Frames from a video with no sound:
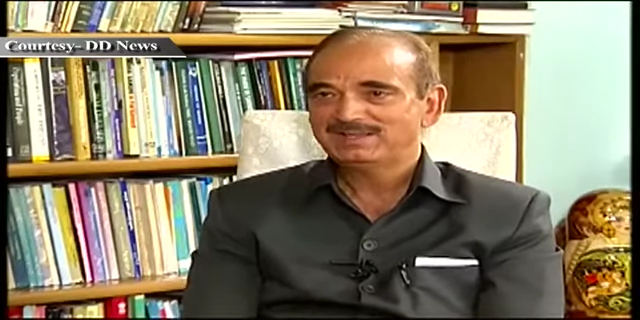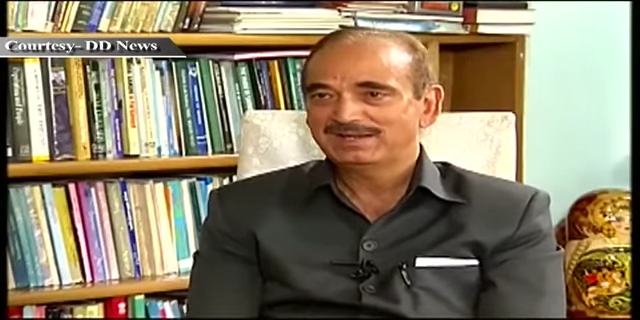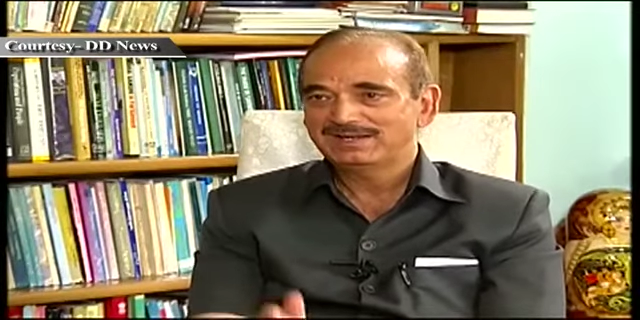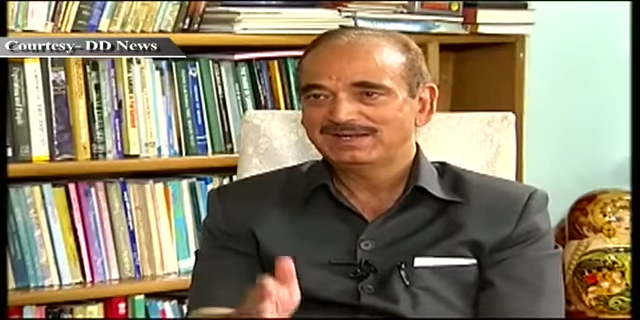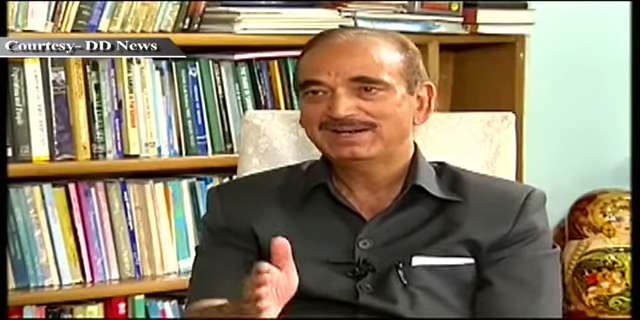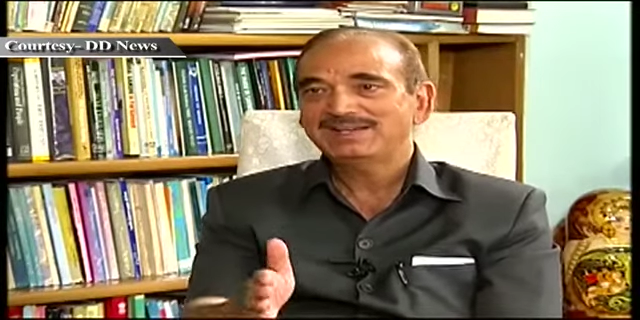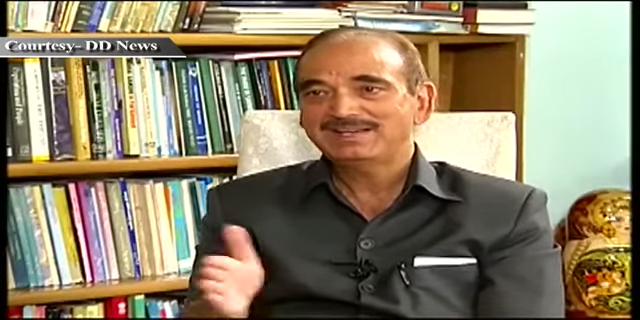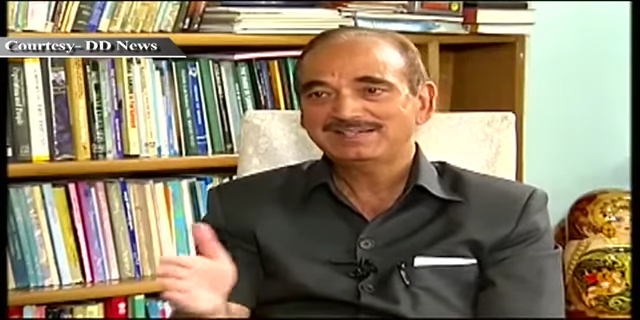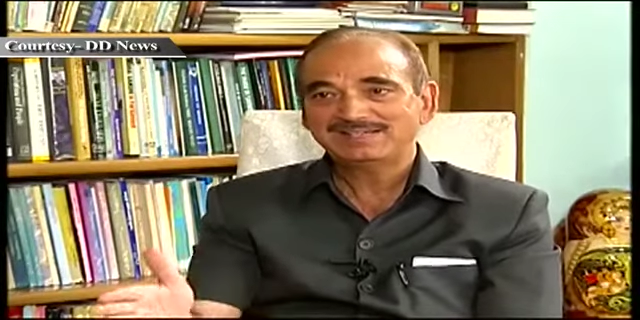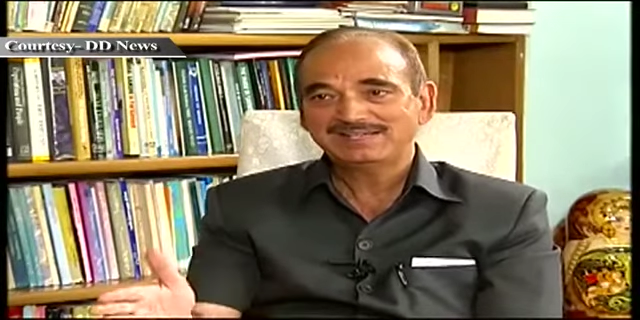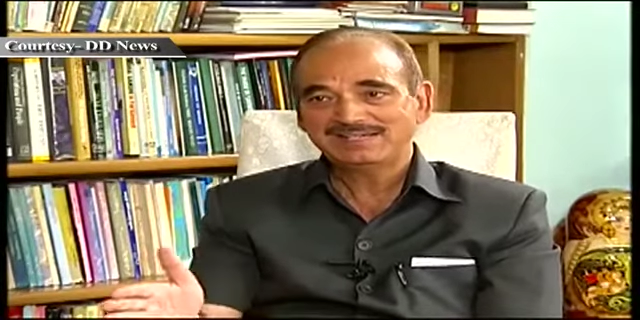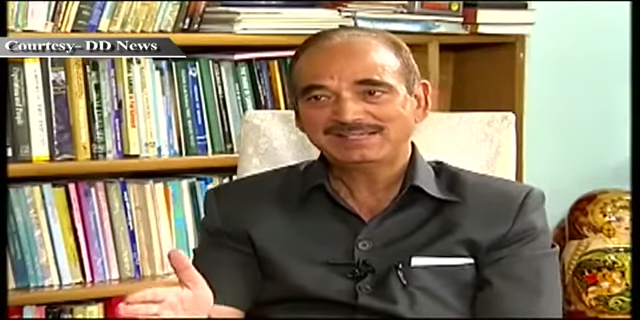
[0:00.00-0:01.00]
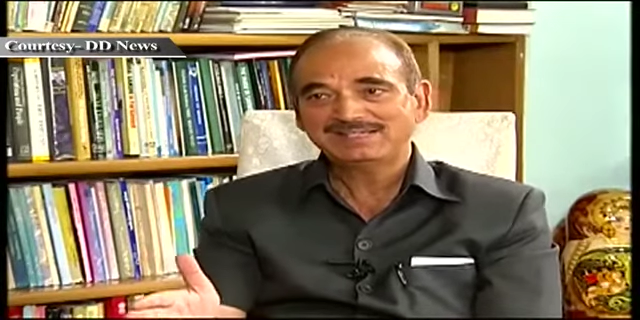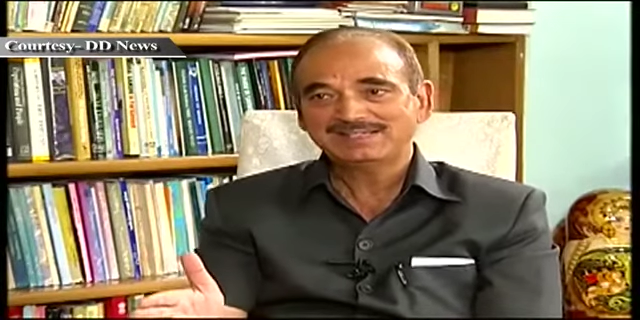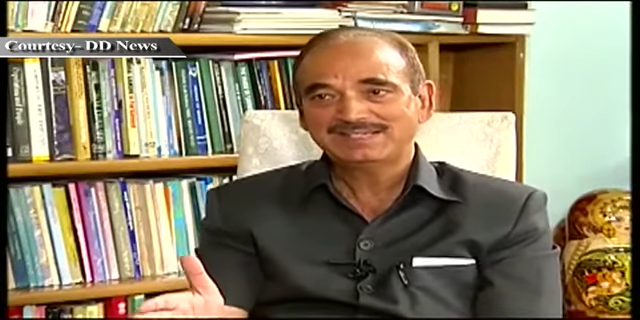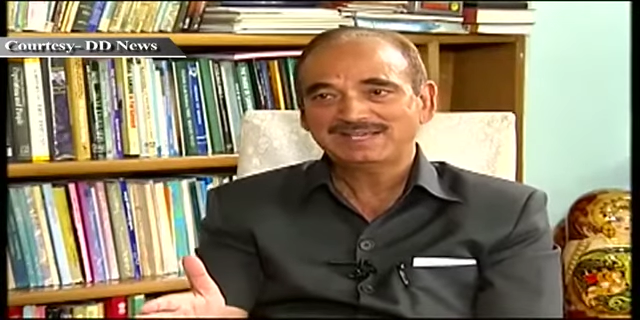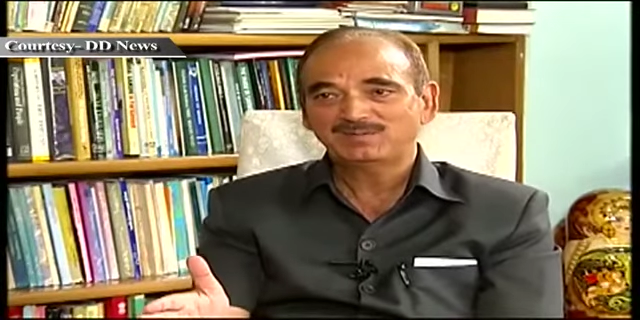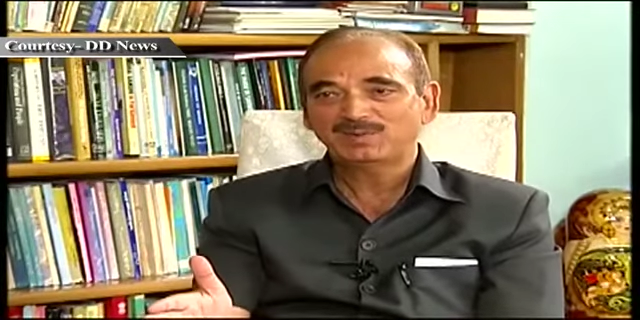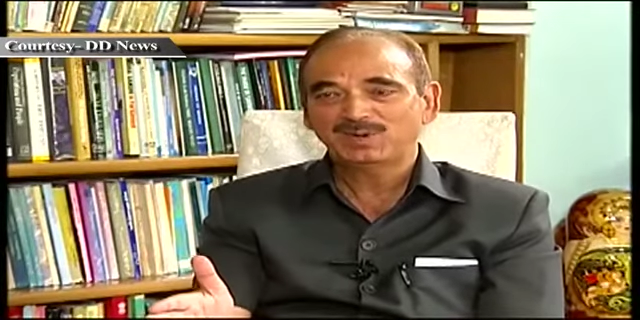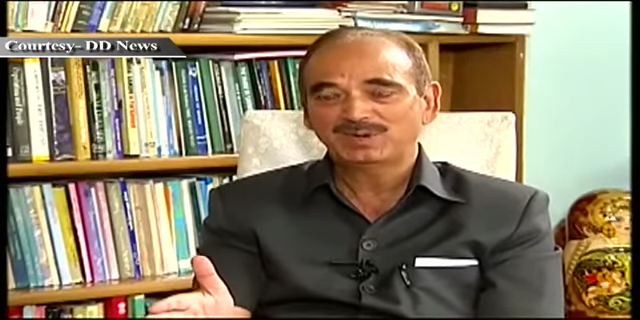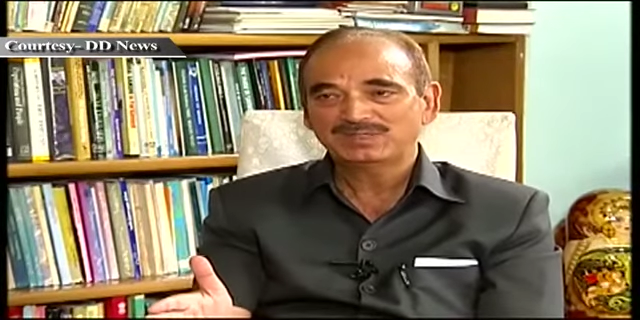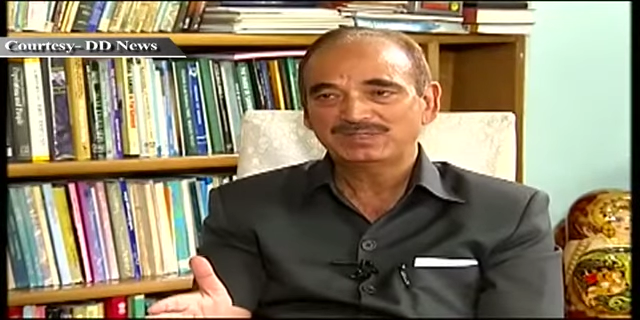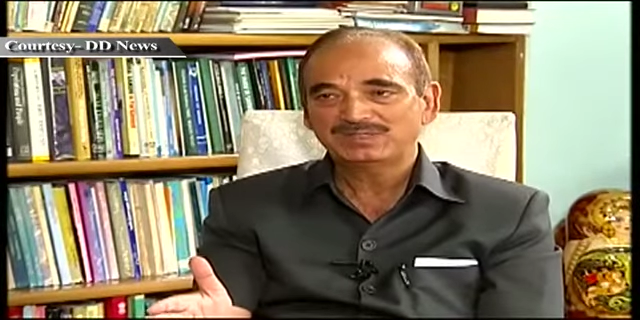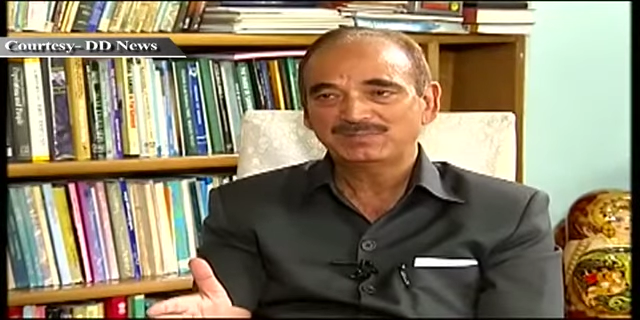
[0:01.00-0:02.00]
The earlier JSSK
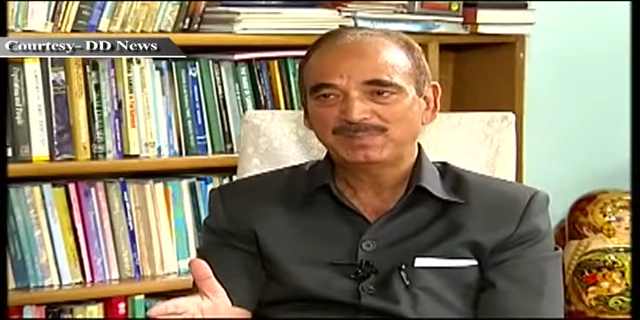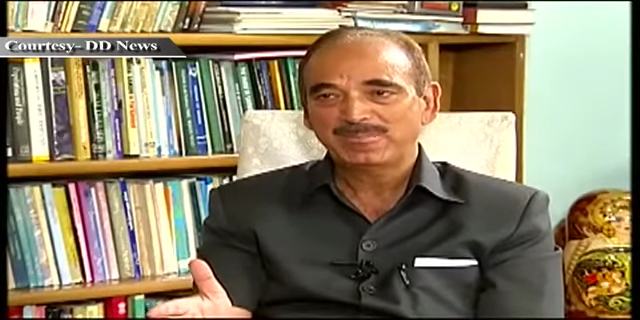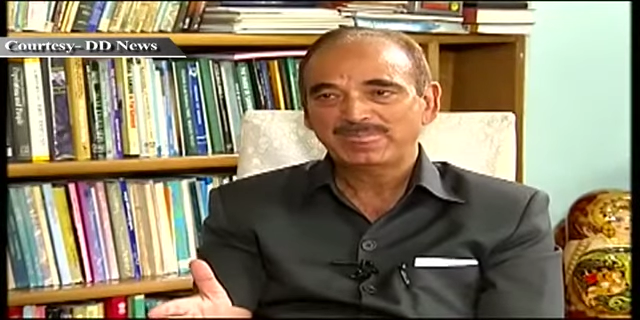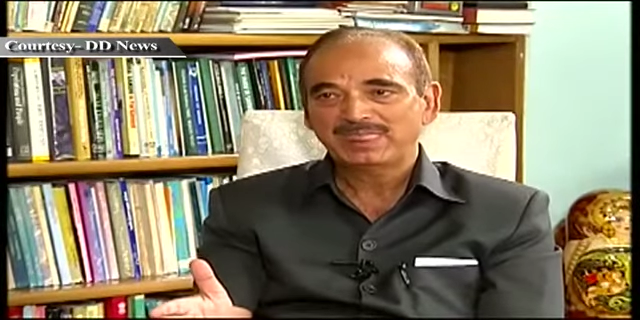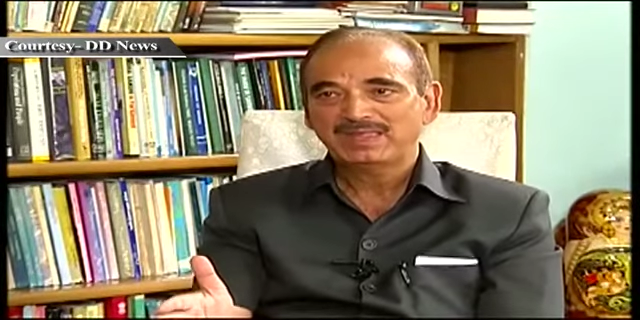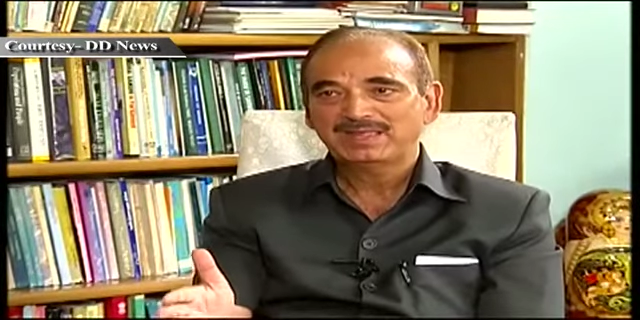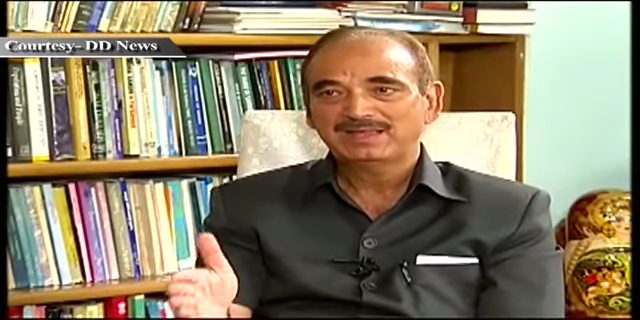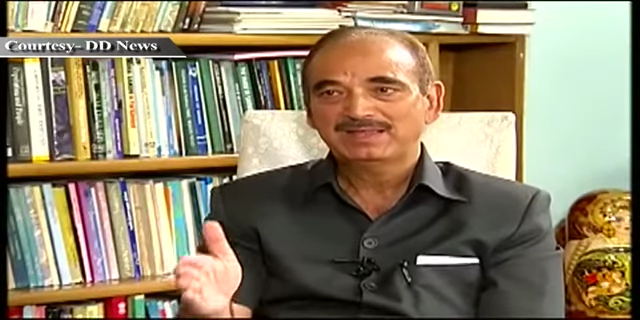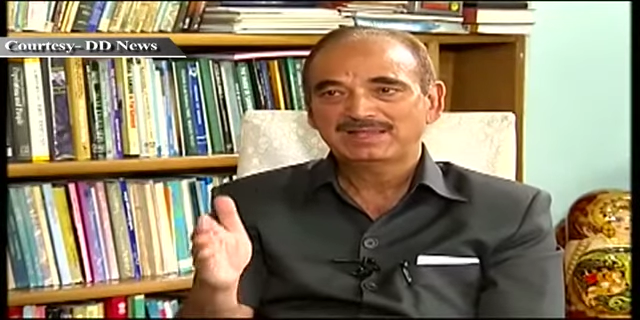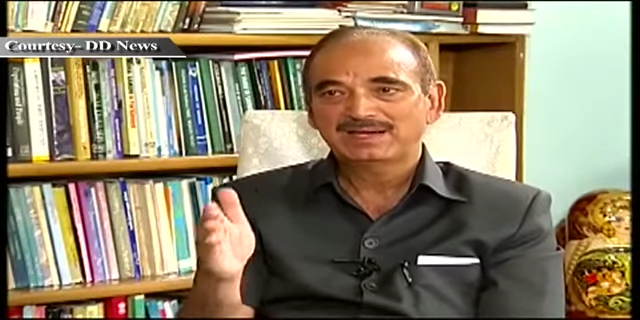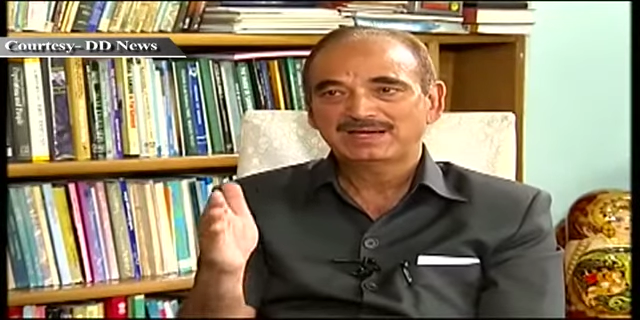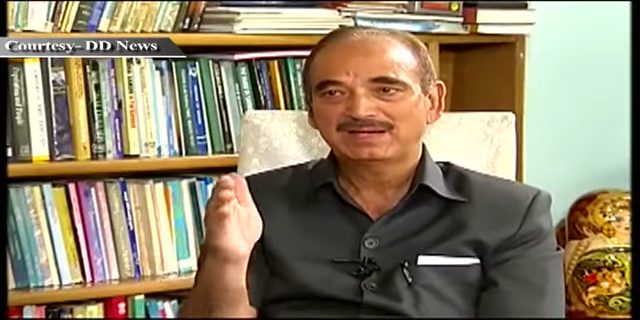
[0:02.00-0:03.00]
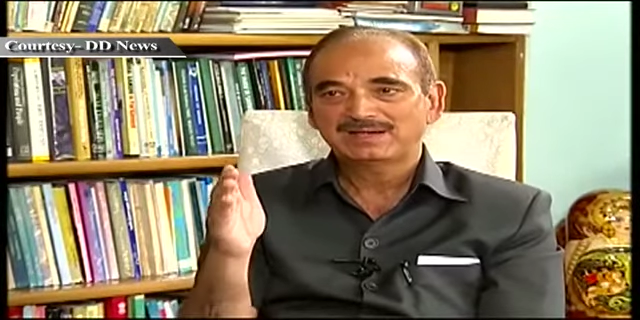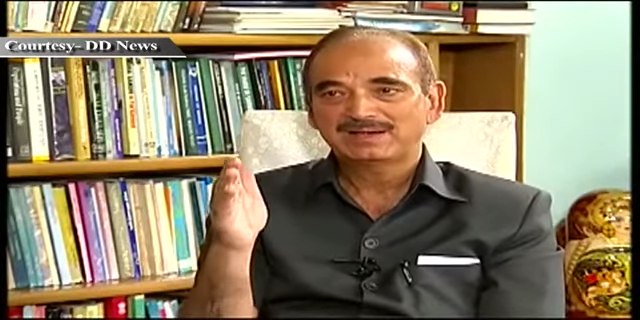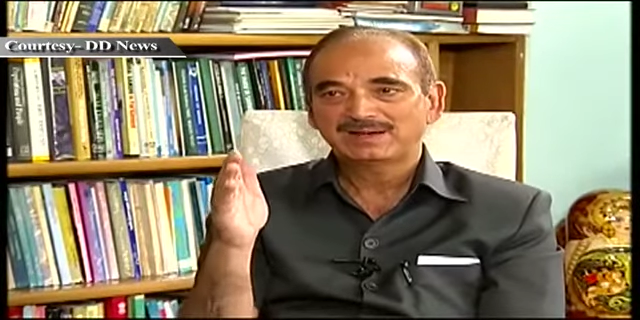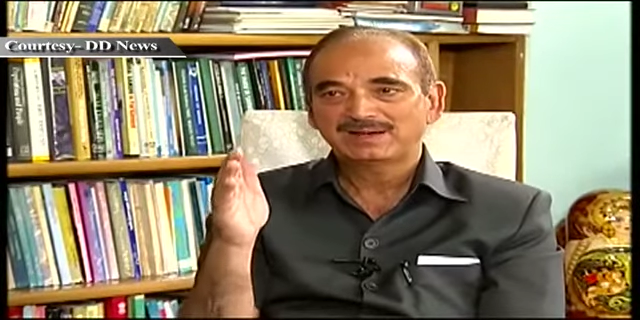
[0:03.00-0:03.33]
was that